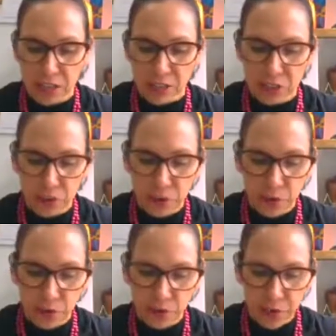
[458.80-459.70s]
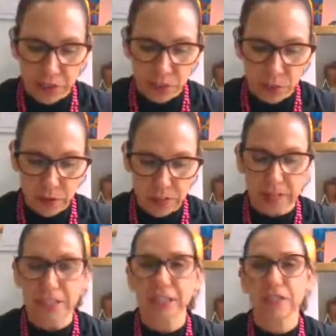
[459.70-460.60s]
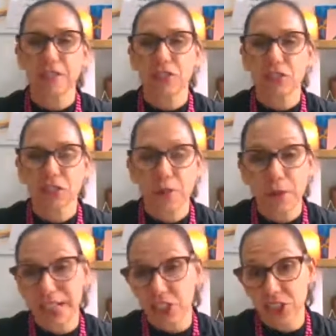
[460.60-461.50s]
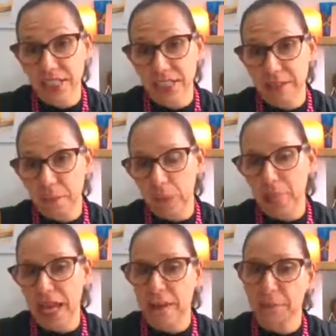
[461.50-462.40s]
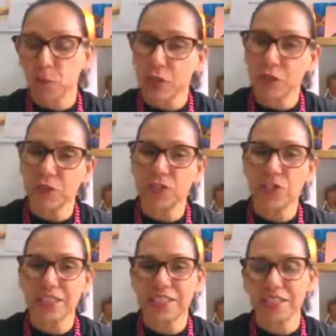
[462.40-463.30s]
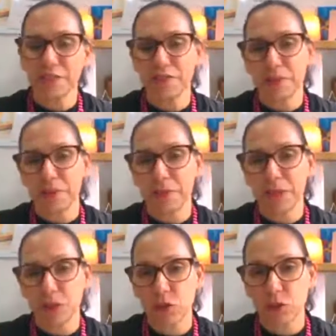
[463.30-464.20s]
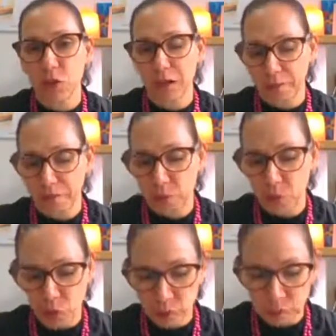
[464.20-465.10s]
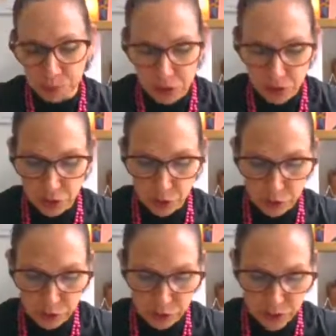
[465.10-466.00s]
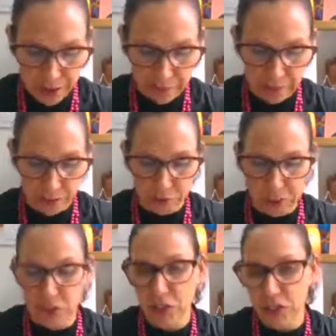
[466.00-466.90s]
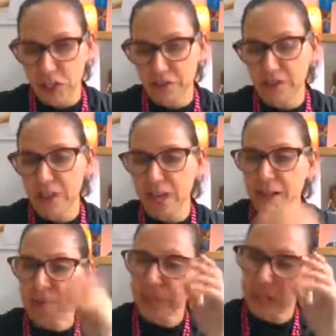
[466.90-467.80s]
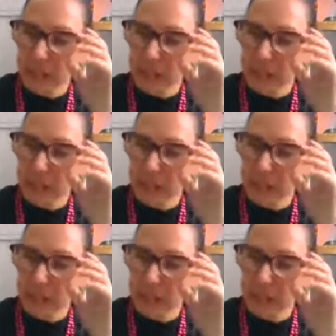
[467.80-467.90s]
So what my inspired idea is to combine chick lit and wellness and self-help into one book. So book 5, I'm researching for that.